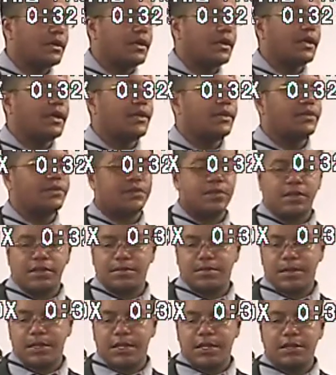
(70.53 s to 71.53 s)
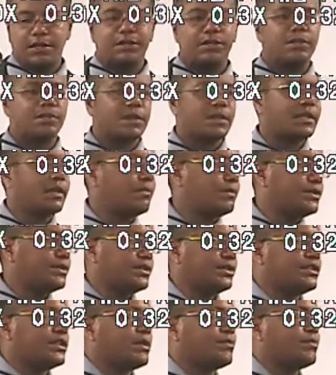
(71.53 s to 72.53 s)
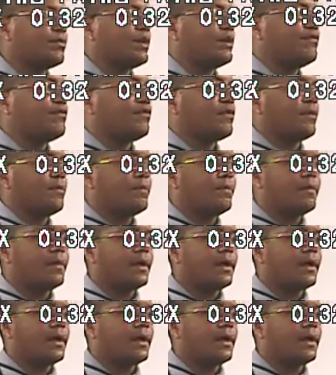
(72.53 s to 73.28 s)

is going to be something that we should separate from.